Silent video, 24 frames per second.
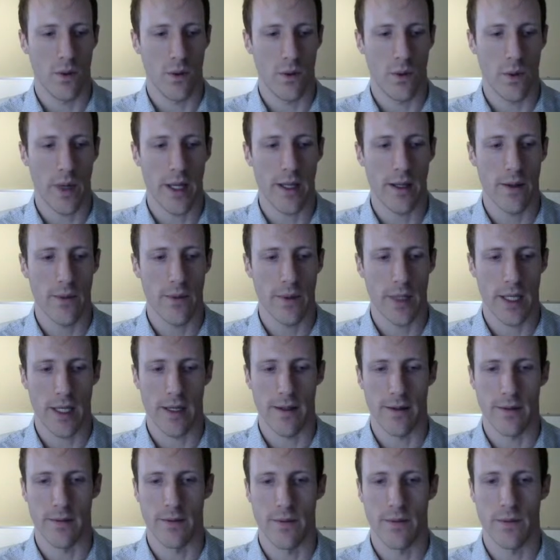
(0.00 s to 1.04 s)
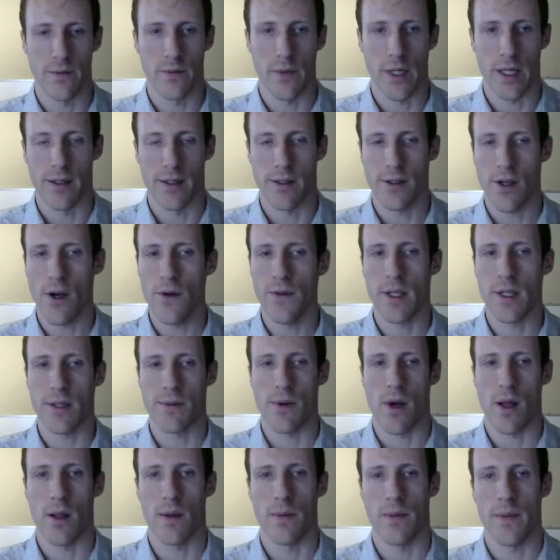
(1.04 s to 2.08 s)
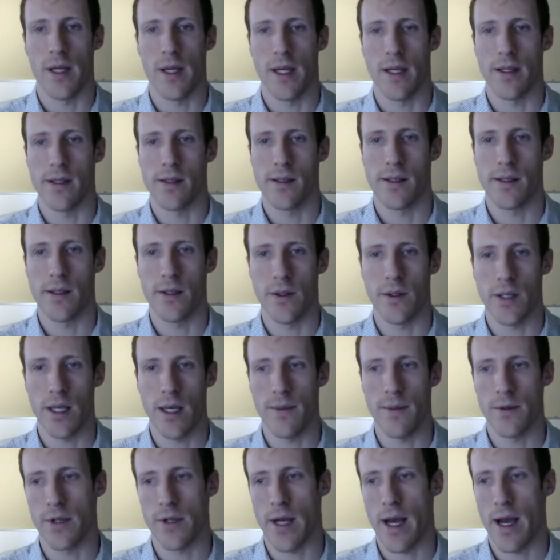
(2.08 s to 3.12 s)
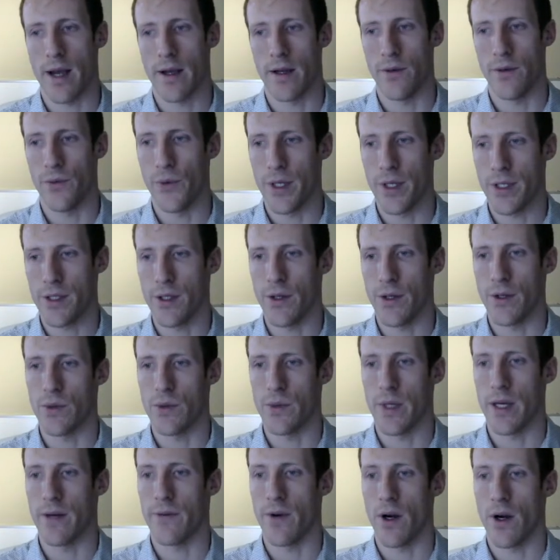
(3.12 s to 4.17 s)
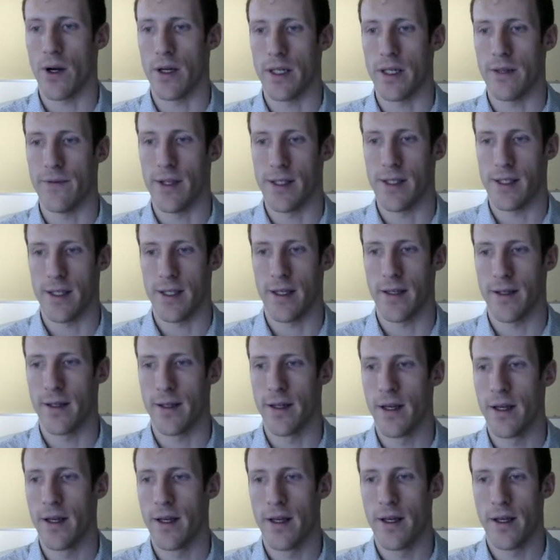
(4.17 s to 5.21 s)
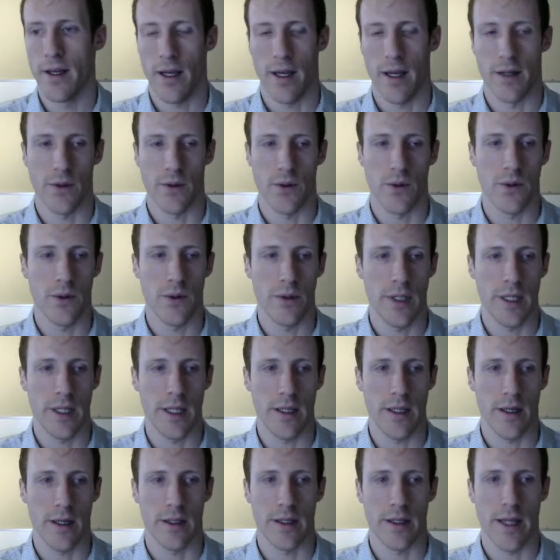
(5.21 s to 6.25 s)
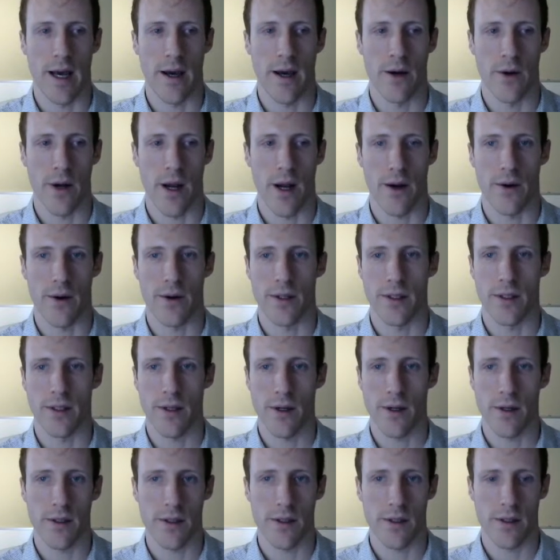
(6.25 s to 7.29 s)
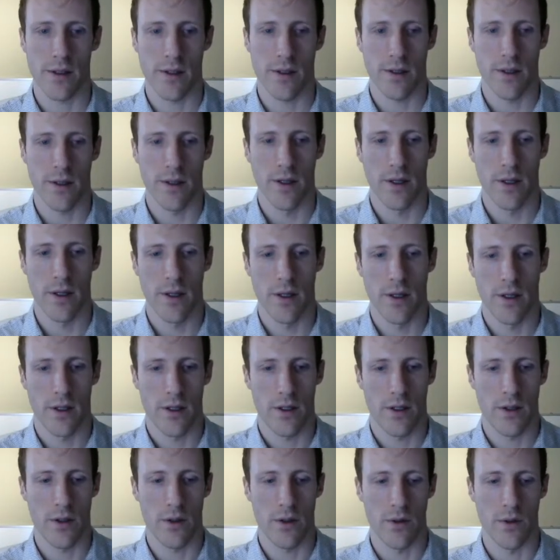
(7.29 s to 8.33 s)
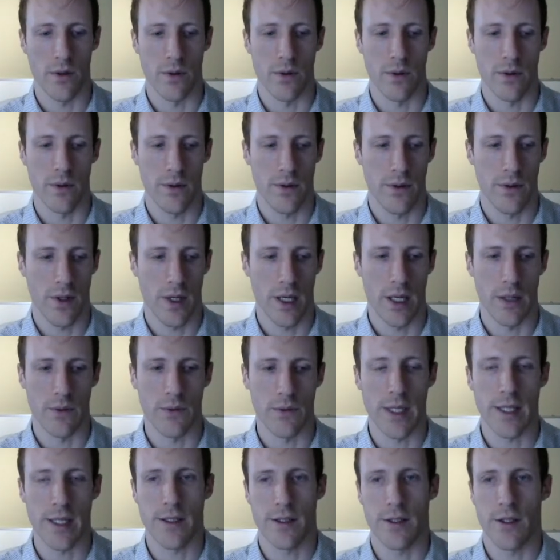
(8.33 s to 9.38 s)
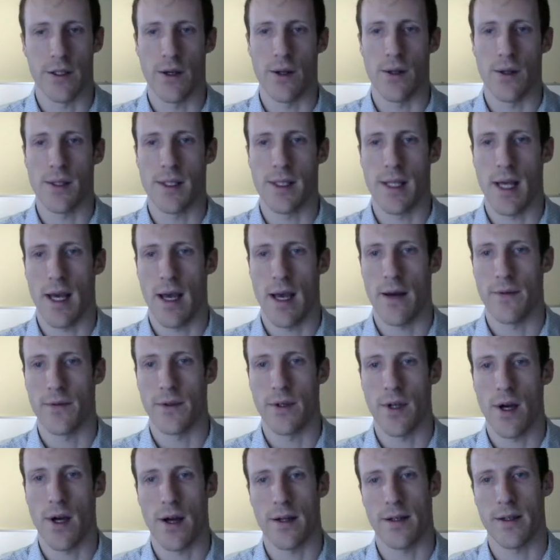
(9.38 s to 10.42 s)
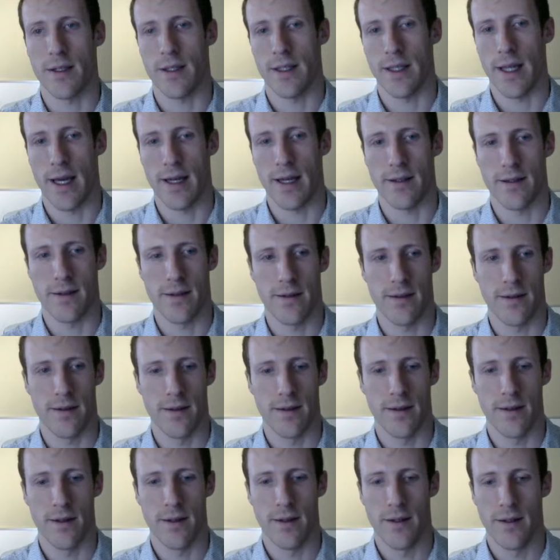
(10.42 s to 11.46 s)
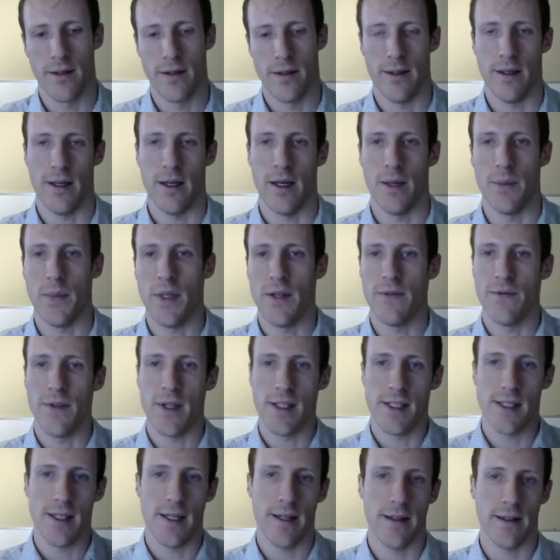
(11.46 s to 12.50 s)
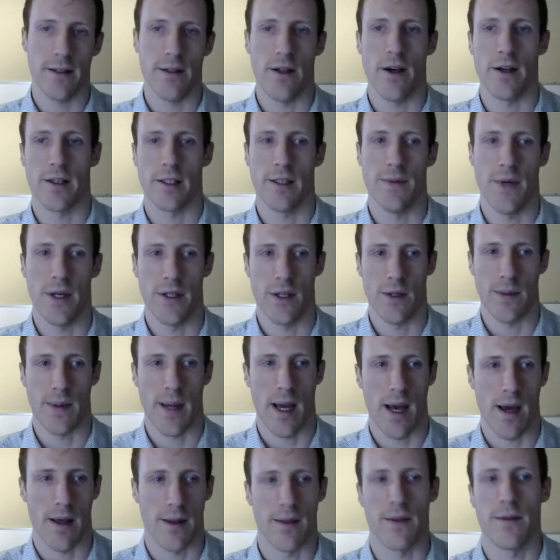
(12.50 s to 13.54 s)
The way that we can solve this problem is to keep track of which nodes we have already visited and only allow our search to reach nodes that have not yet been visited along some other path.